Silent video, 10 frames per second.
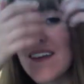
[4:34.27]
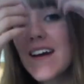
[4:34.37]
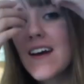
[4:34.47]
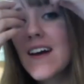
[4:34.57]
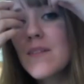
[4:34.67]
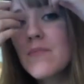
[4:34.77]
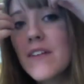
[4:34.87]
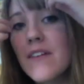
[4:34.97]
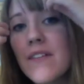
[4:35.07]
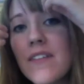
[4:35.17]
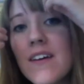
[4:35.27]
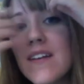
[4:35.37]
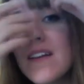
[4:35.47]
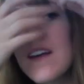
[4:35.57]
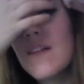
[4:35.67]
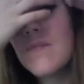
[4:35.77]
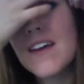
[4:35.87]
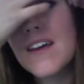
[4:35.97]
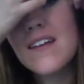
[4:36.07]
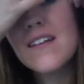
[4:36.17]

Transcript: I can kind of play with it and make it